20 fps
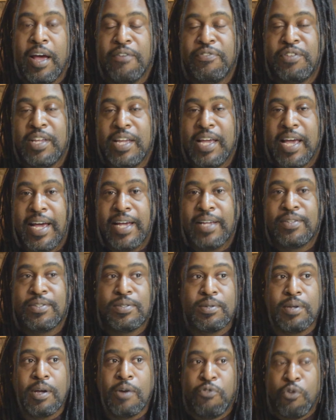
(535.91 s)

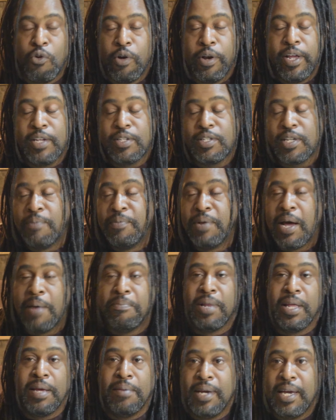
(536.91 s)
FTX for this. I'm
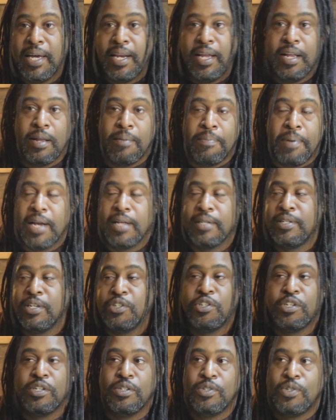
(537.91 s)
not blaming any of the
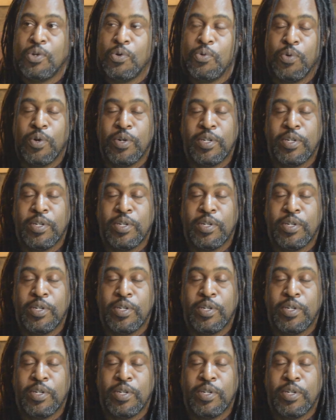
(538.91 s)
politicians who